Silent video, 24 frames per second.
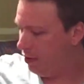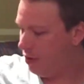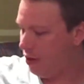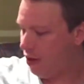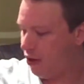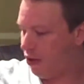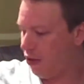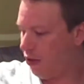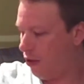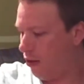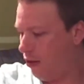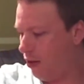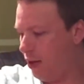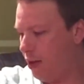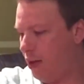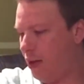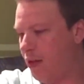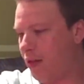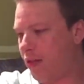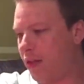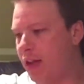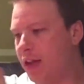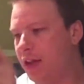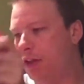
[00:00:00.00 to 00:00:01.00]
This
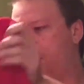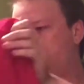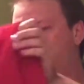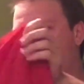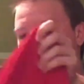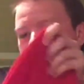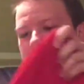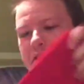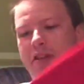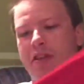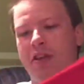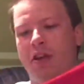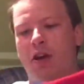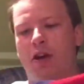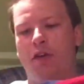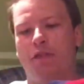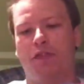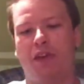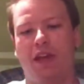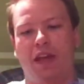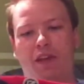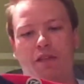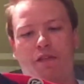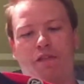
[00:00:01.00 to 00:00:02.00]
is a jersey
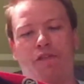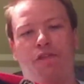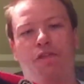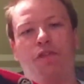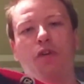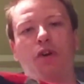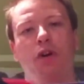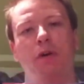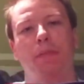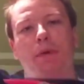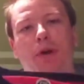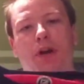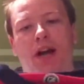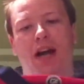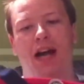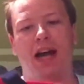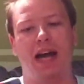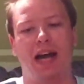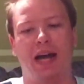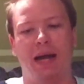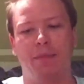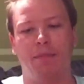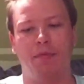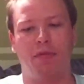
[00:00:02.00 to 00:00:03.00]
of a former
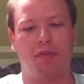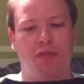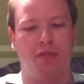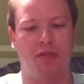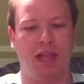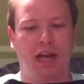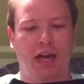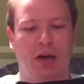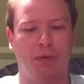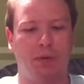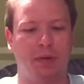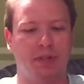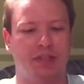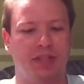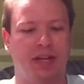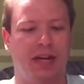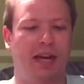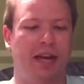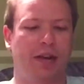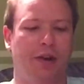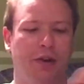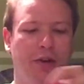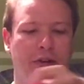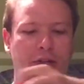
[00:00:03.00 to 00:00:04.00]
Habs, now
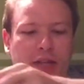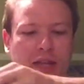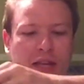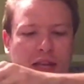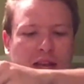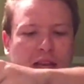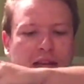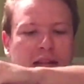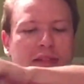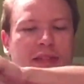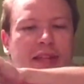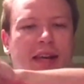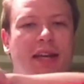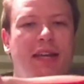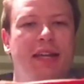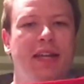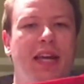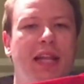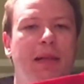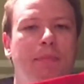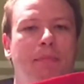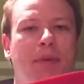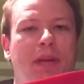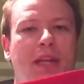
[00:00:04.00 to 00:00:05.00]
retired,
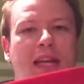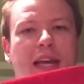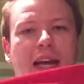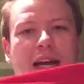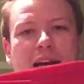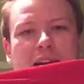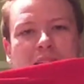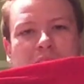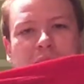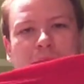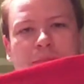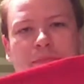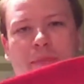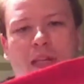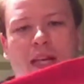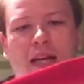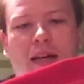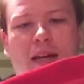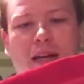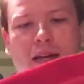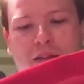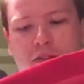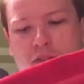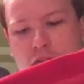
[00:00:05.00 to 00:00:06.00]
Daniel Briere.
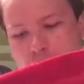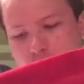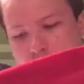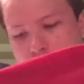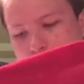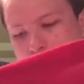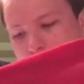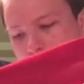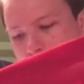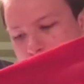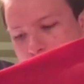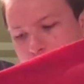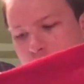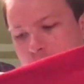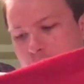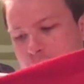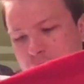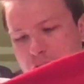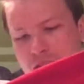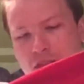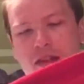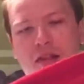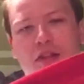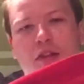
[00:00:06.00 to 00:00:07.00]
Uh, so it's not,
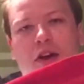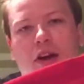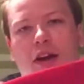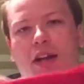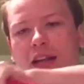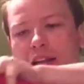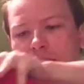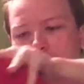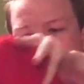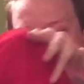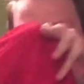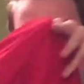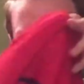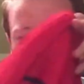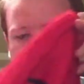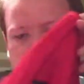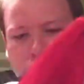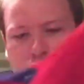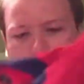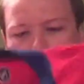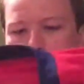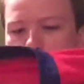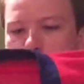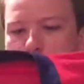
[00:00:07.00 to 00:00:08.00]
obviously not like an
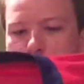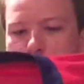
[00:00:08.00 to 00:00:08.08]
official